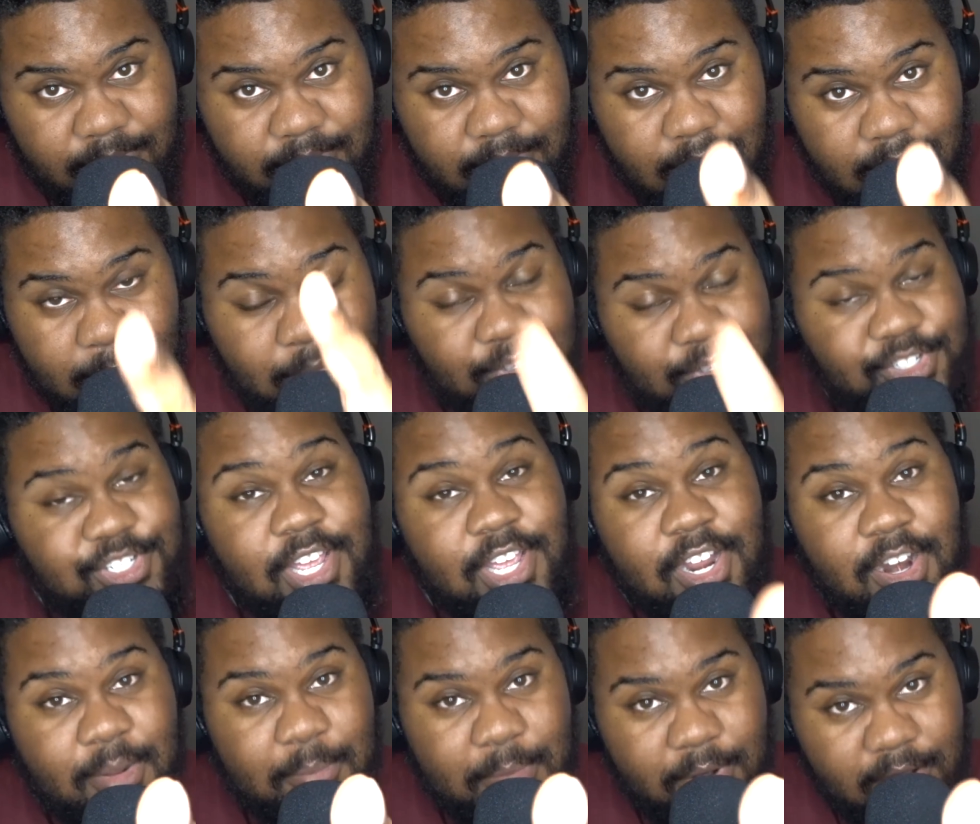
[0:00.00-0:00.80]
I'm going to
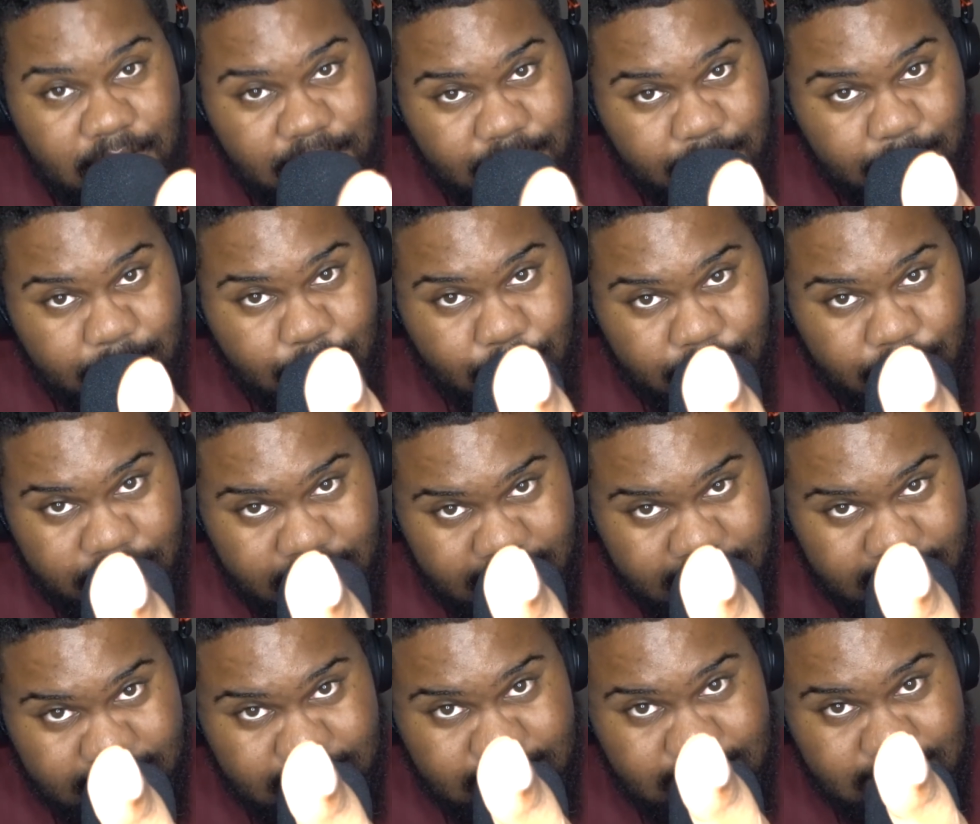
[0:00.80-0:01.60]
shout out my other boy
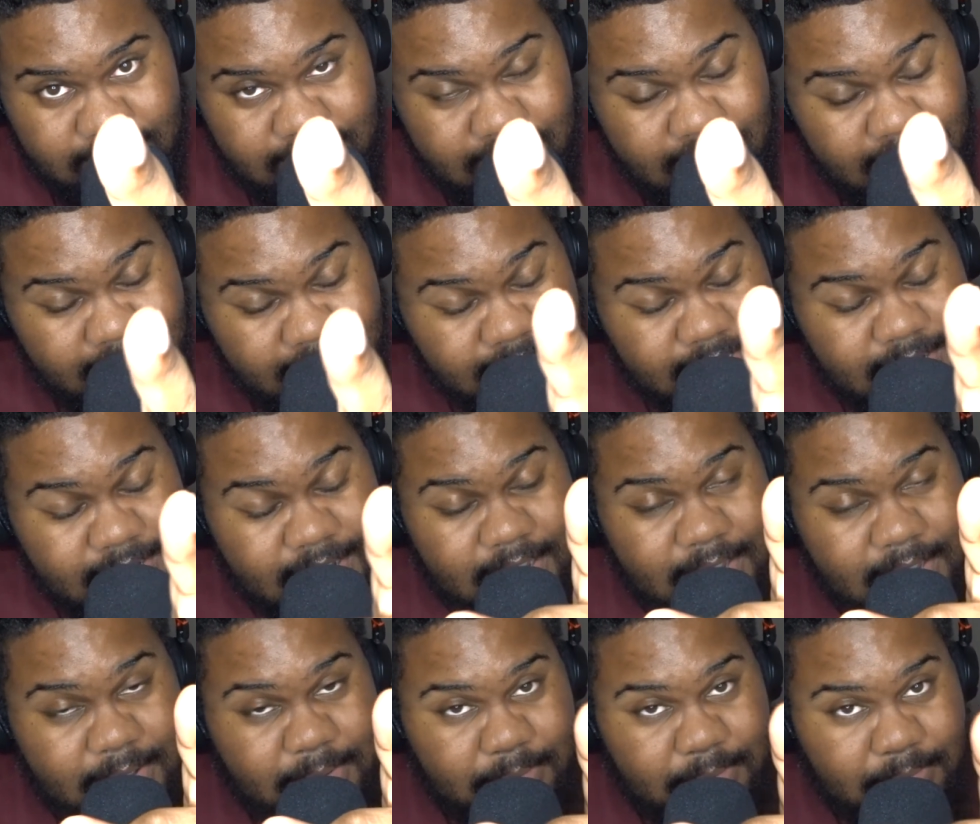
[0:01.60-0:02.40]
next
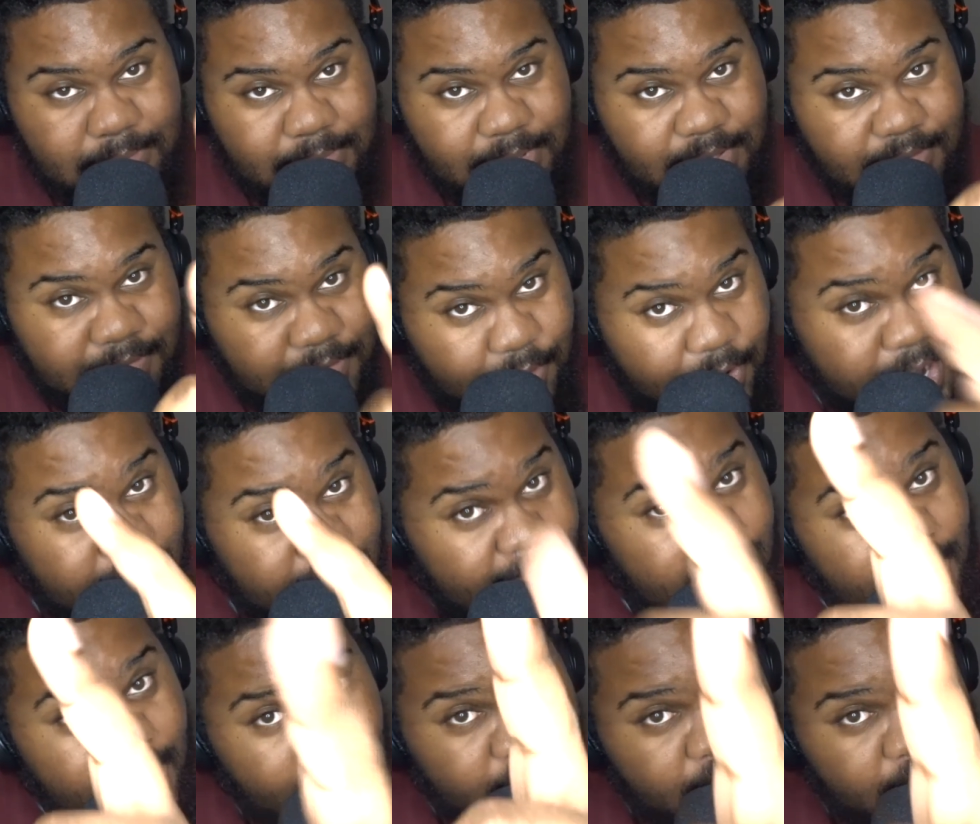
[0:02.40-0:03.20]
time. But for
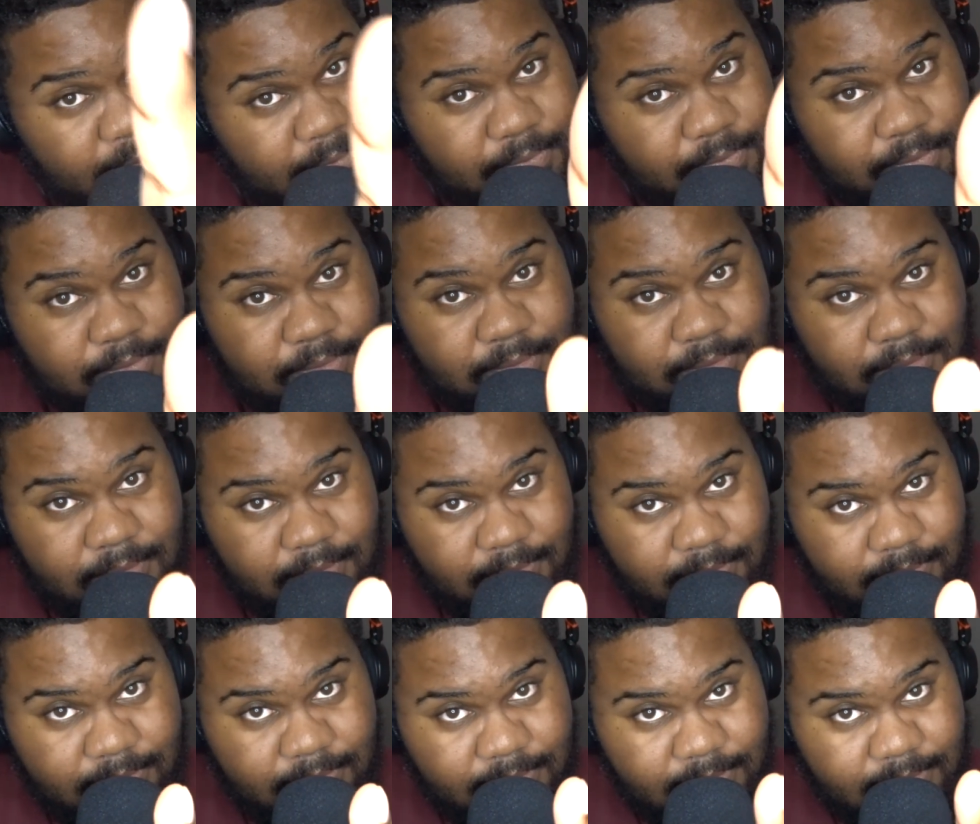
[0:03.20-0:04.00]
now,
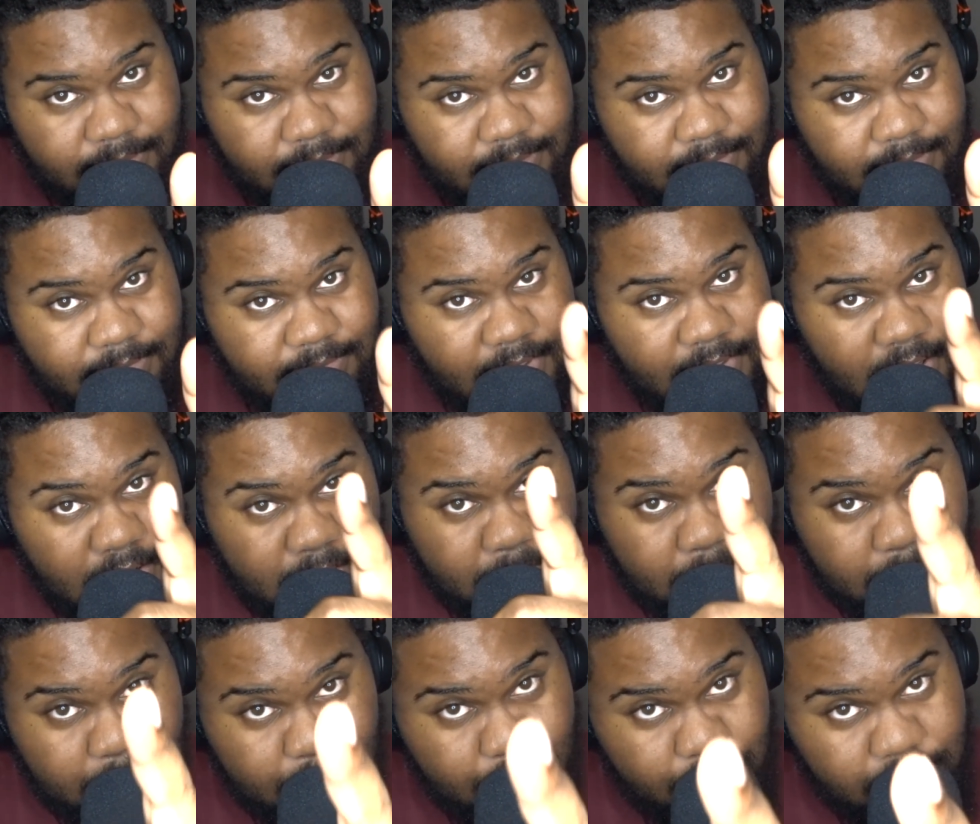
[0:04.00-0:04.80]
follow
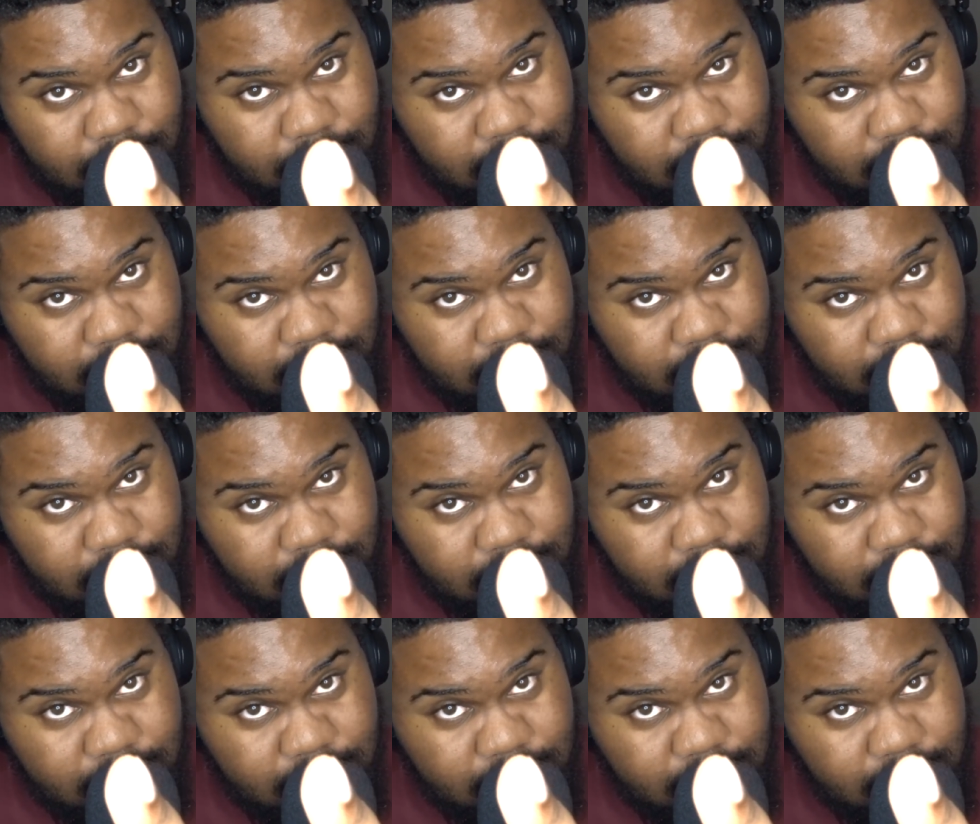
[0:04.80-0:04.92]
my boy